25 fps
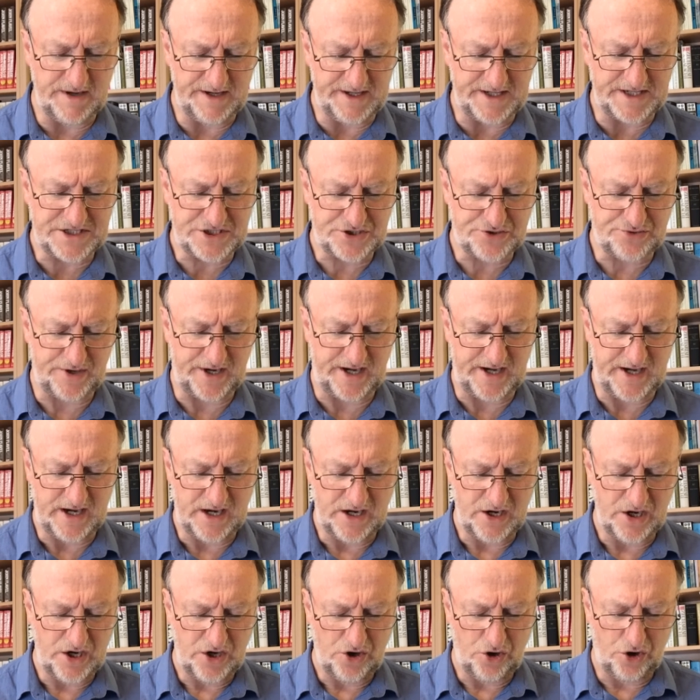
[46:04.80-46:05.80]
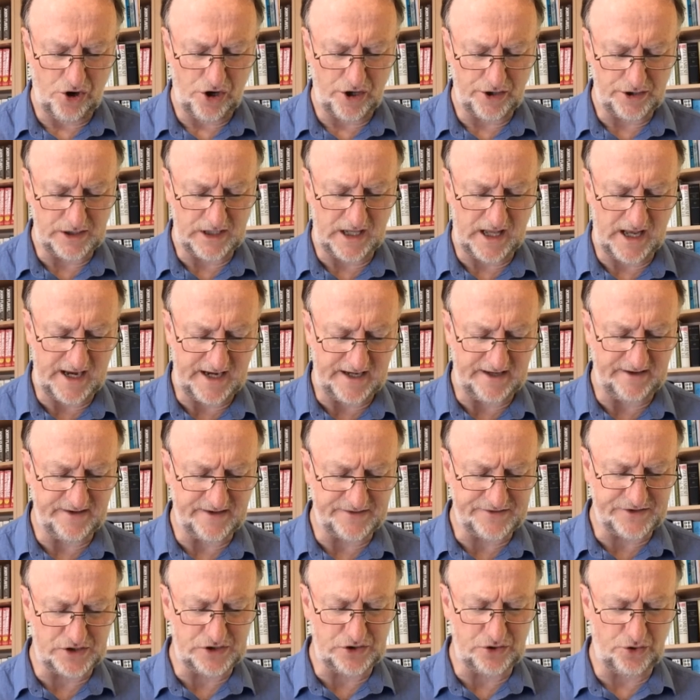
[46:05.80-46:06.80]
ministry online,
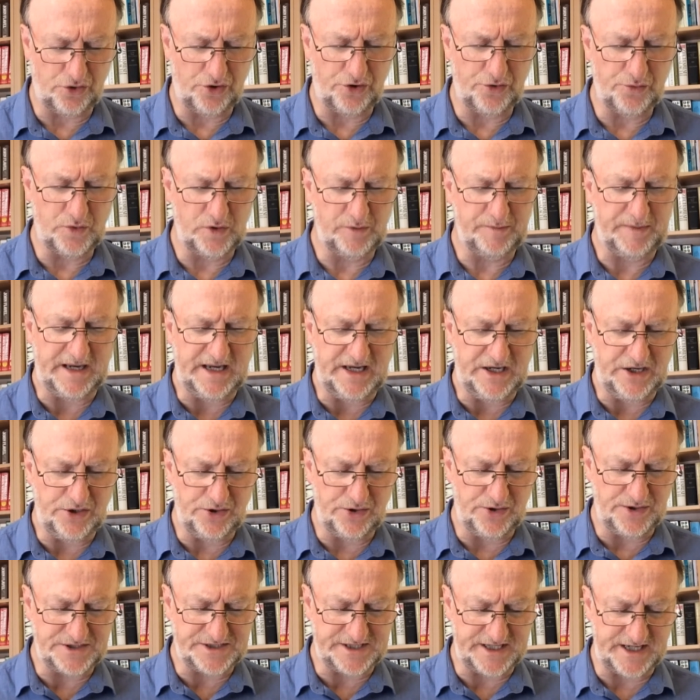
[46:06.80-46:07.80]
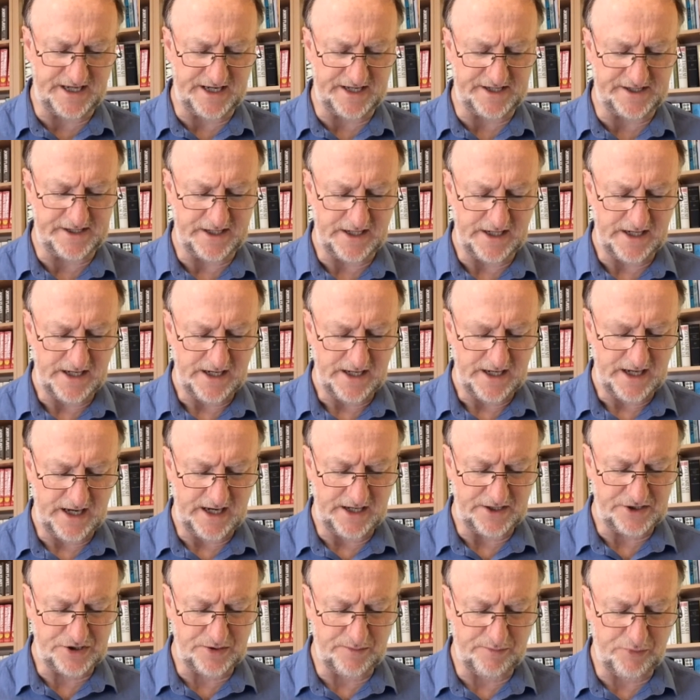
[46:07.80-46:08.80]
that the Lord will be using it
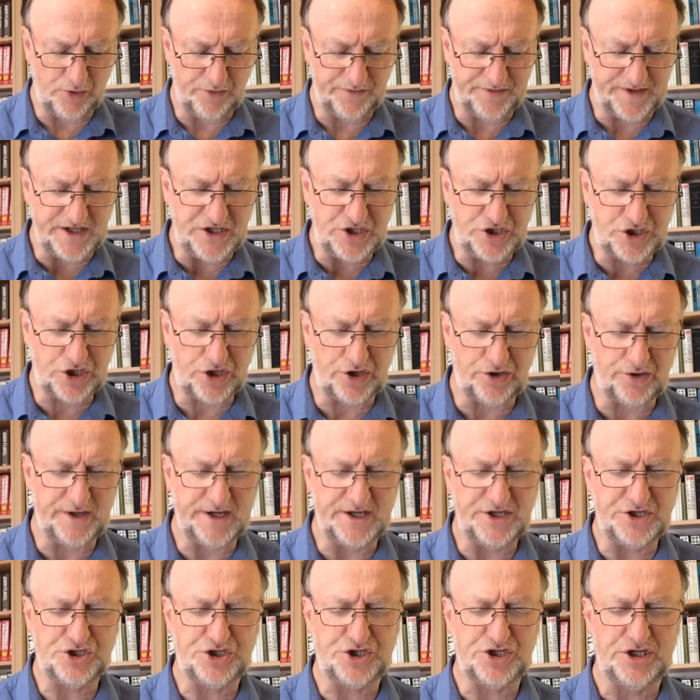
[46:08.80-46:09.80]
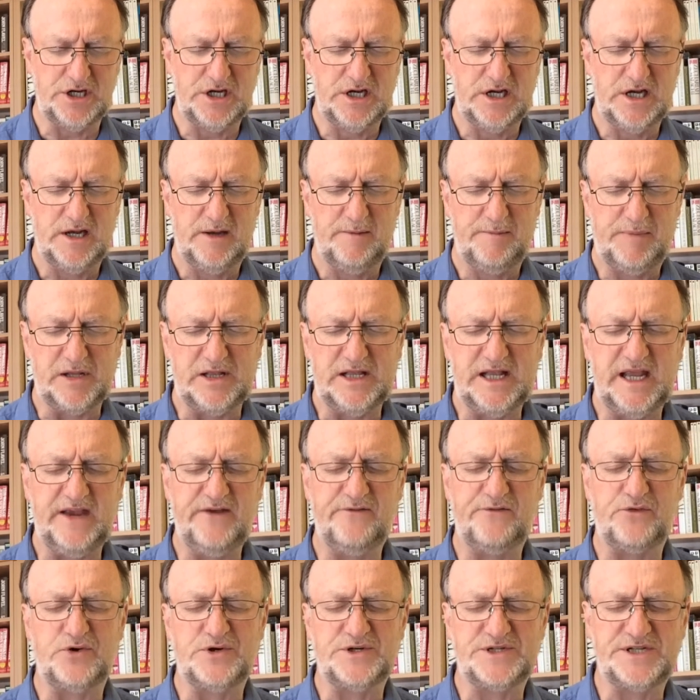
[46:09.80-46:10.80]
uh, to both encourage
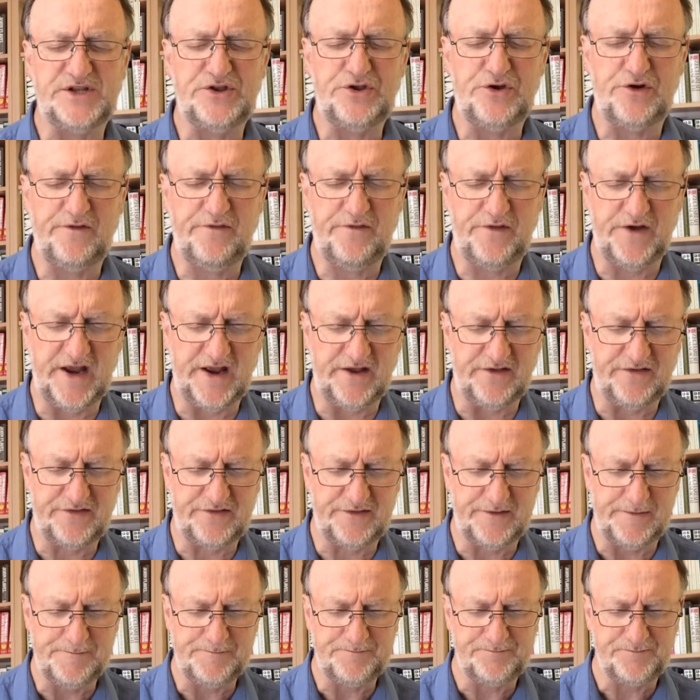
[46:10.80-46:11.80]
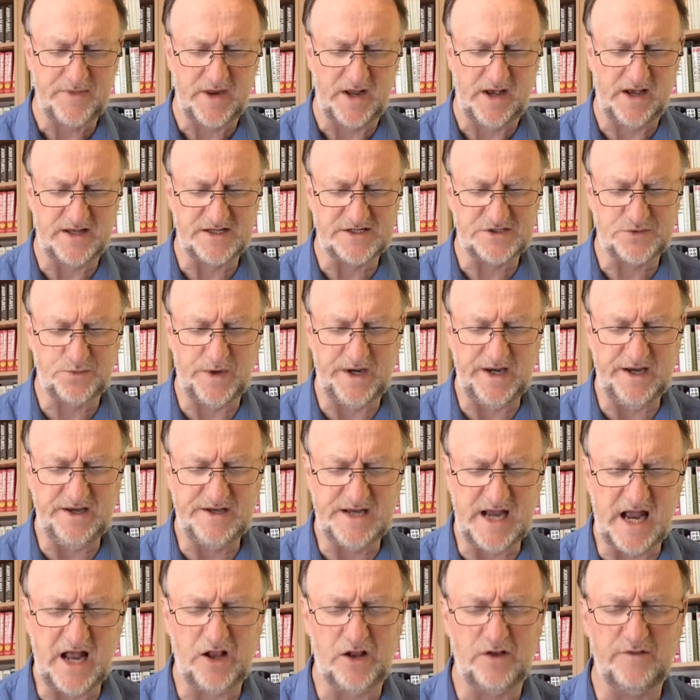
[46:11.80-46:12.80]
believers in their faith as we
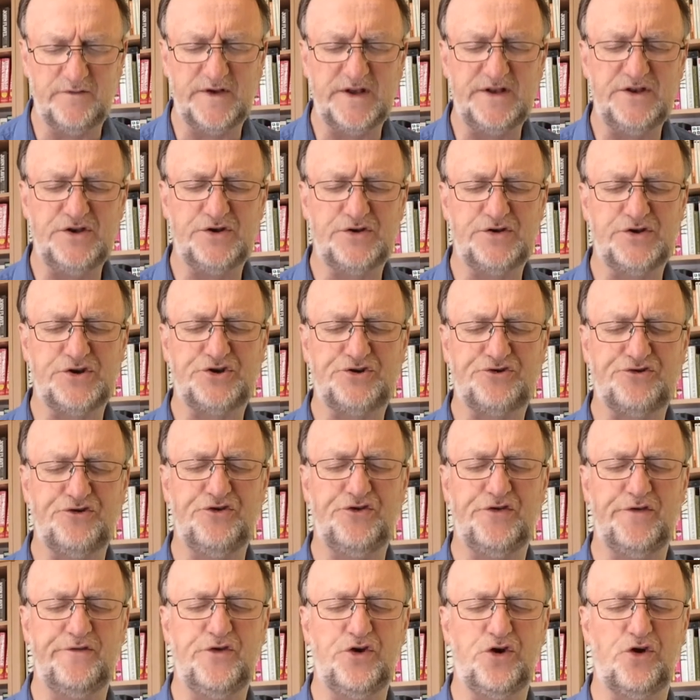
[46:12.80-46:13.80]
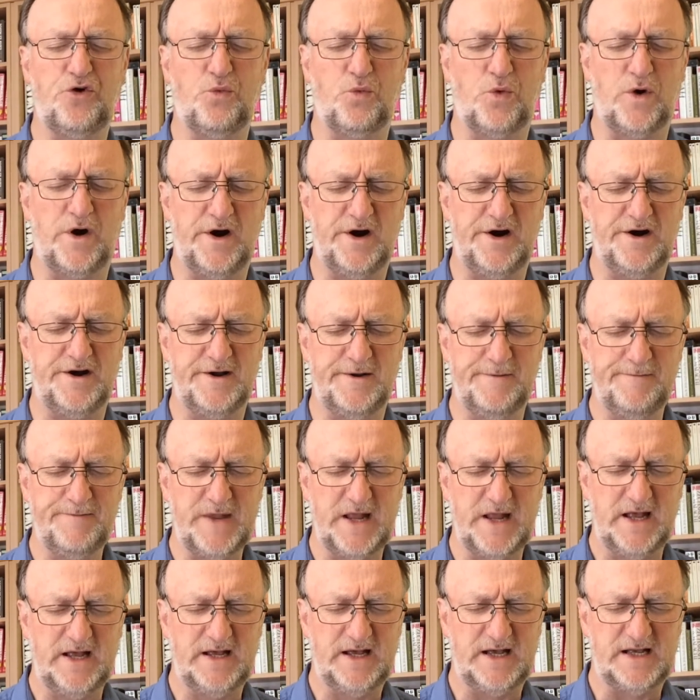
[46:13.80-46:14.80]
delve into the truth of your word,
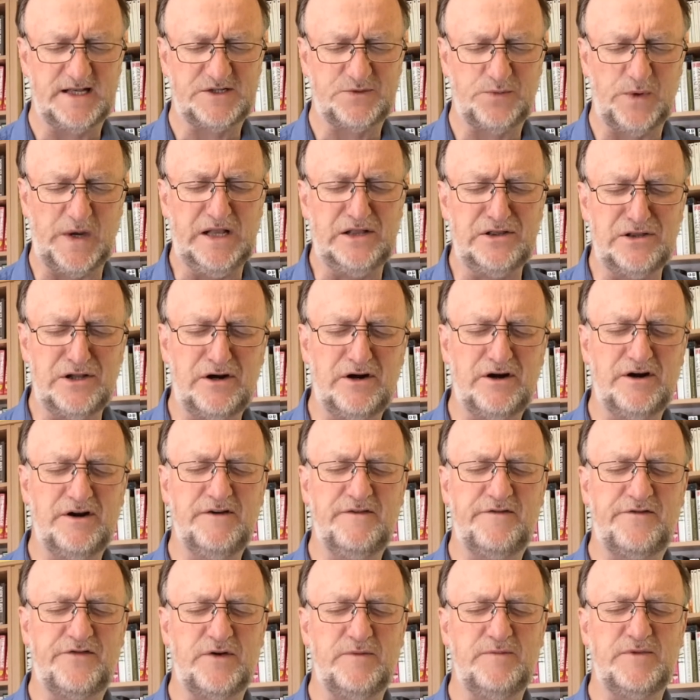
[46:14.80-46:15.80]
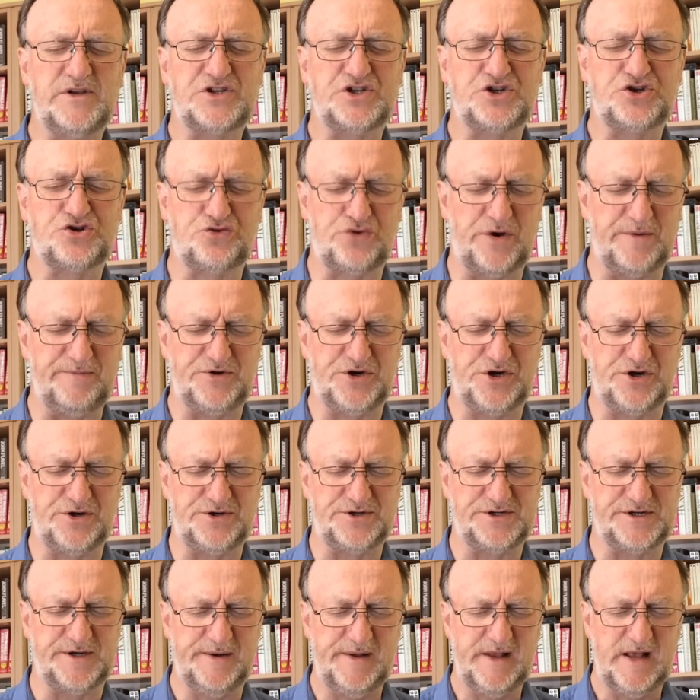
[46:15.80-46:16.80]
as we learn from the
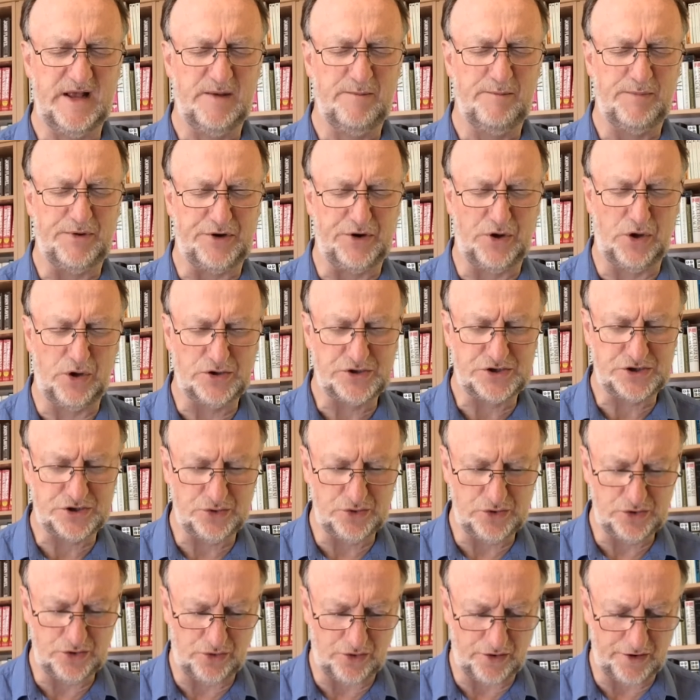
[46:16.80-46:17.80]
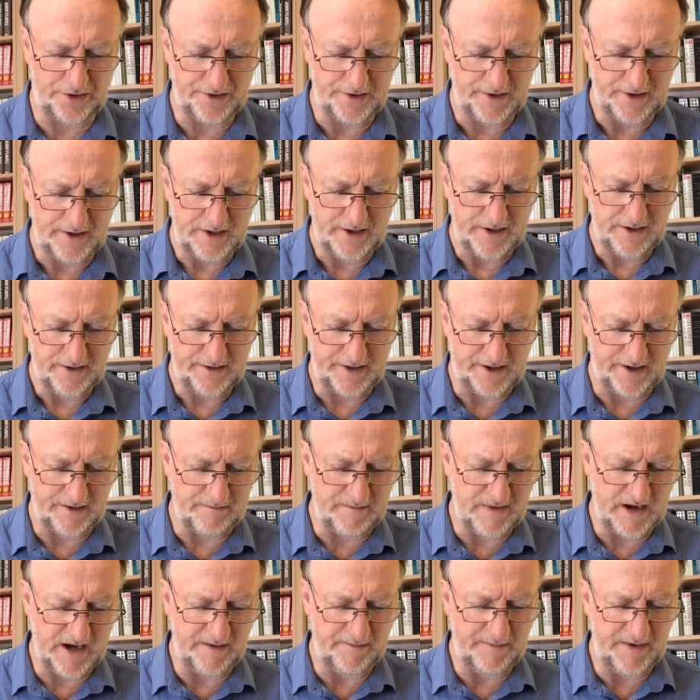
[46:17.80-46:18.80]
scriptures, but also, Lord, that
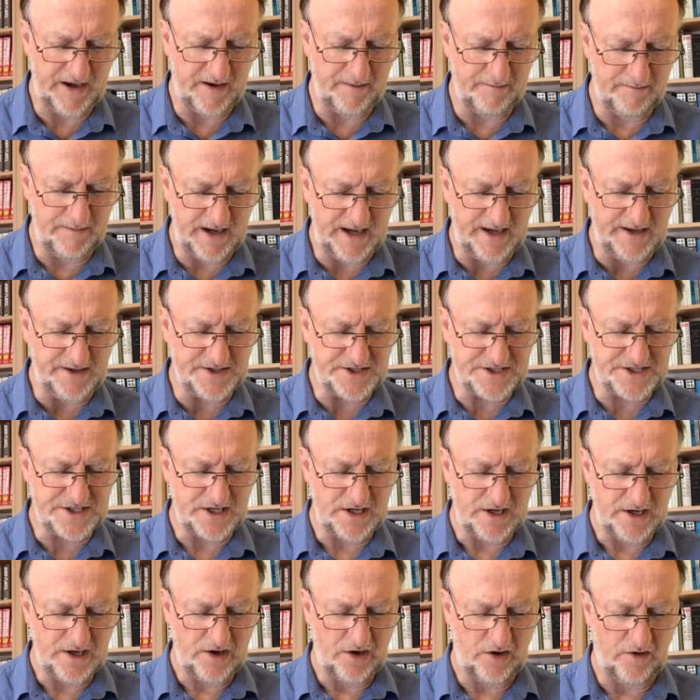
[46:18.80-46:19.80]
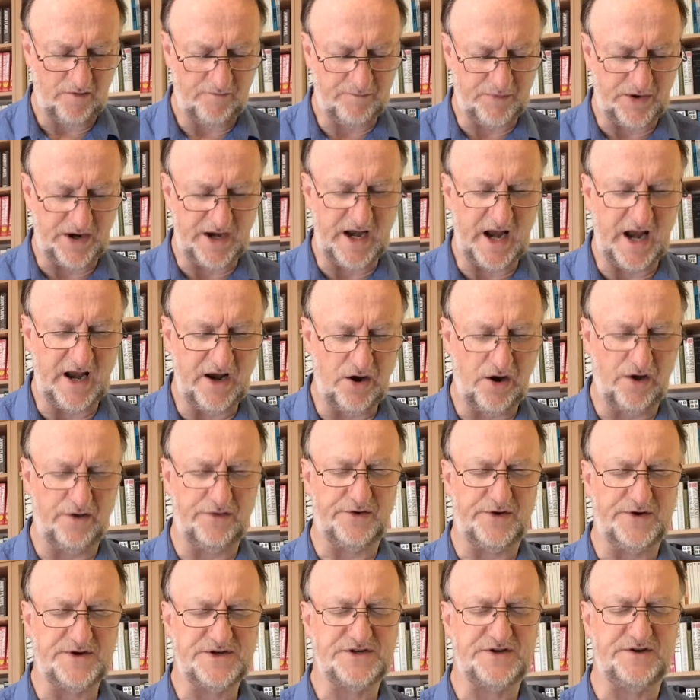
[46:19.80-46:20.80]
it may be a means of bringing
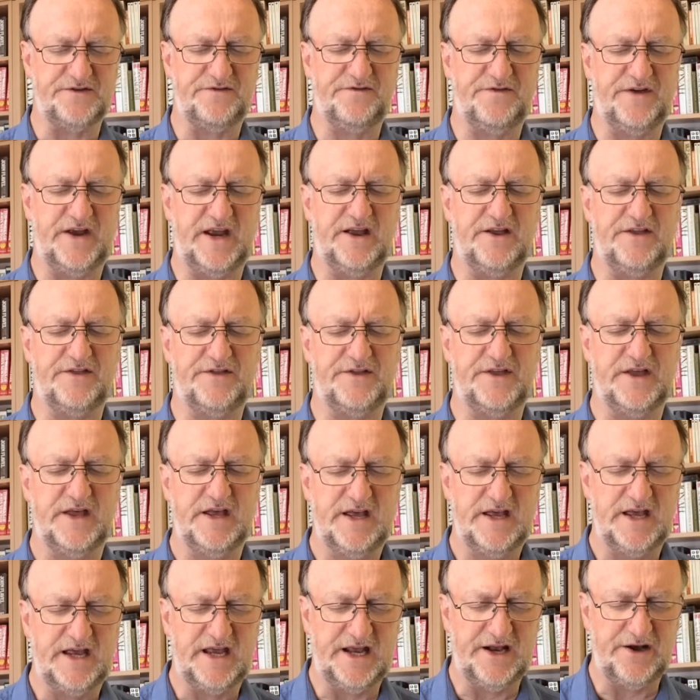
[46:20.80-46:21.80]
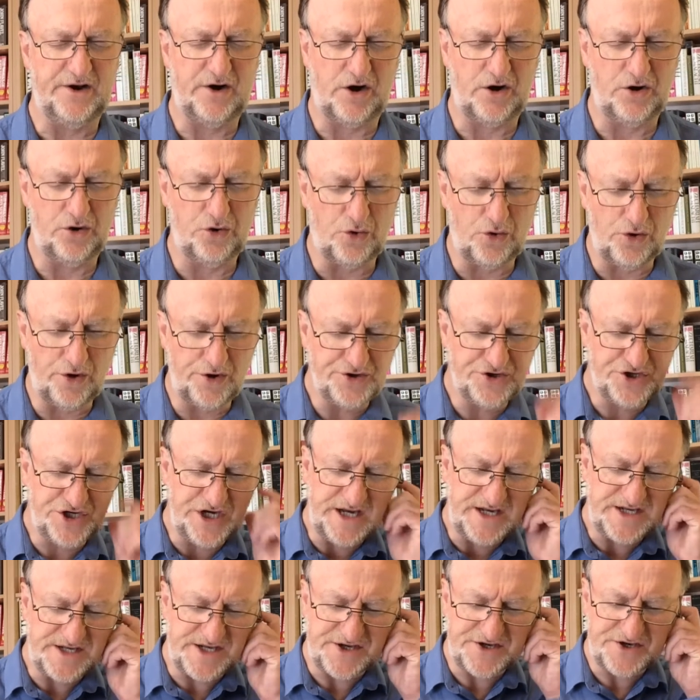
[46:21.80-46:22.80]
others to faith in our Lord
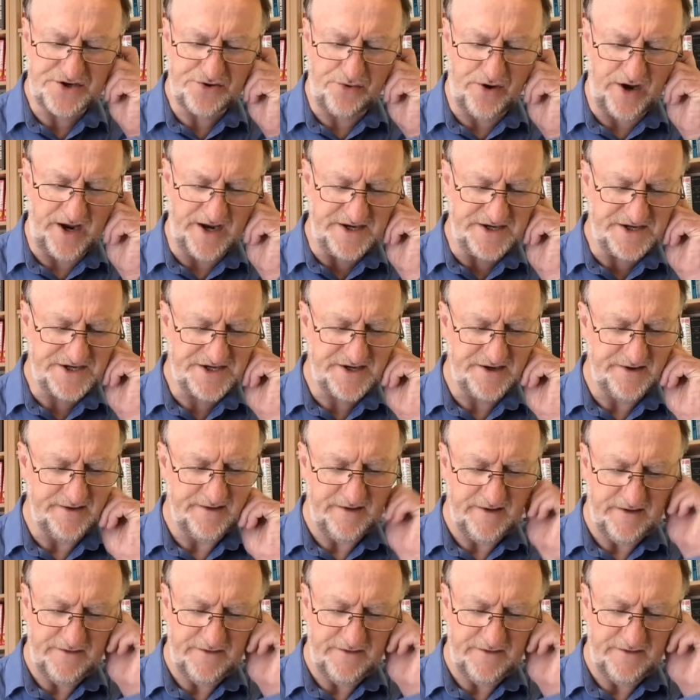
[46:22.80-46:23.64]
Jesus Christ.